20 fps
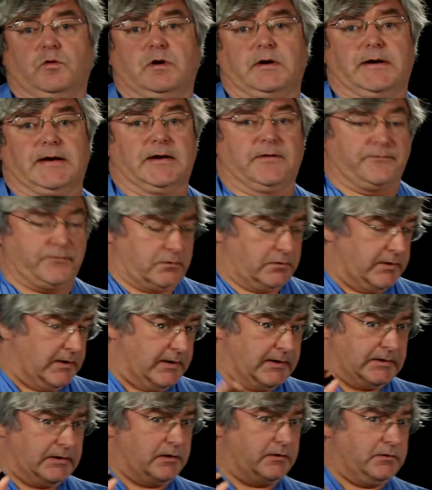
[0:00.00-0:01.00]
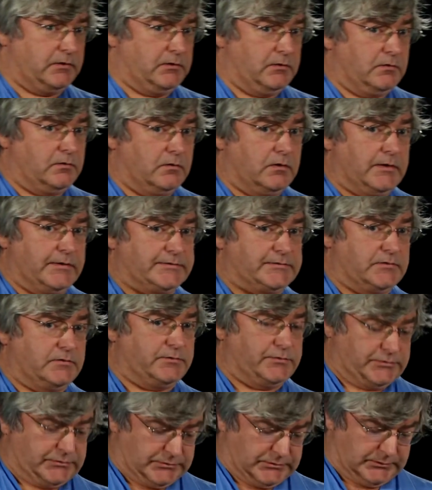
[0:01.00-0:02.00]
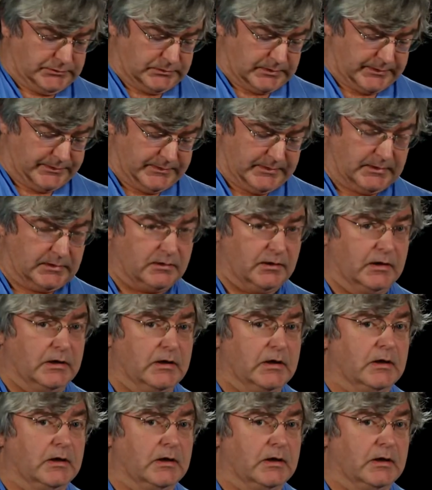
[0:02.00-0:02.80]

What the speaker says: whatever. And I utilized those too. I think